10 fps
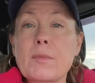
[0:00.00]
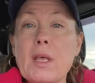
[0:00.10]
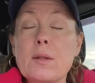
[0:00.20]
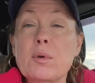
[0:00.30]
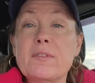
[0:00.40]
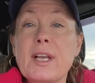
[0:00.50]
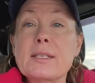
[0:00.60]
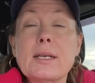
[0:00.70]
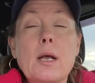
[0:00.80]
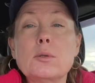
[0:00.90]

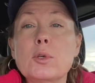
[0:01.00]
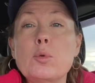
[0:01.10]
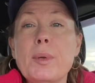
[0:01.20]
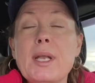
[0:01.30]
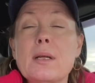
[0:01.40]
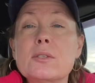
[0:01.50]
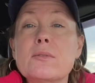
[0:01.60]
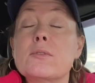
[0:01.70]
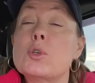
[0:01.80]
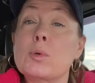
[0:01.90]
Reflectix a little bit
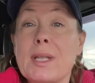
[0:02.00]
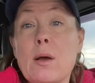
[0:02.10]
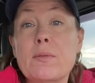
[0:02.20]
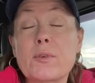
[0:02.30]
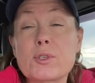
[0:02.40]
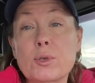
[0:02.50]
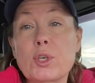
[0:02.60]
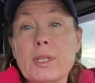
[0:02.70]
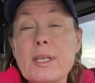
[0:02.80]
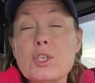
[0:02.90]
to allow for
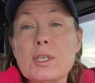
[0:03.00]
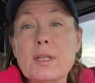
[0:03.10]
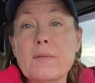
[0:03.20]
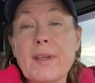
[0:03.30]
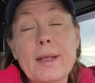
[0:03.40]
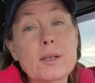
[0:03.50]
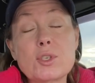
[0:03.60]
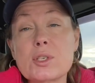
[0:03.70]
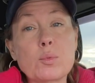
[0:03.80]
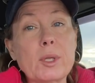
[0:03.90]
circulation in the van. It's
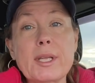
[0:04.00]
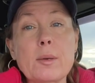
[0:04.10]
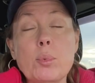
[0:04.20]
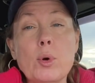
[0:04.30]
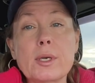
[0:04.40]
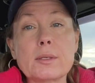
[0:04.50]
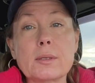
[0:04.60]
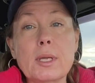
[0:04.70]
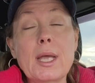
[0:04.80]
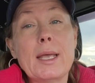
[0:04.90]
just really
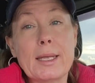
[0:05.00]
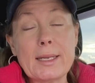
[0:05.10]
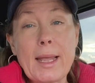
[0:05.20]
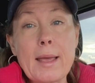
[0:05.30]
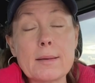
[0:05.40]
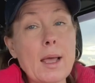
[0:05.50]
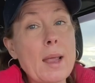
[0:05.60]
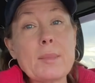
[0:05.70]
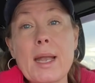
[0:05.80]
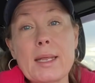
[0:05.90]
important. And again,
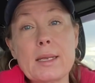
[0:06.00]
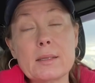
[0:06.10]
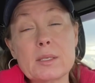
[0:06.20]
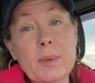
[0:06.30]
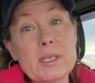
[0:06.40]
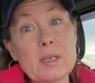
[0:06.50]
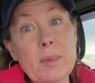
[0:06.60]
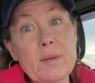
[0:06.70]
I'm not heating the space in my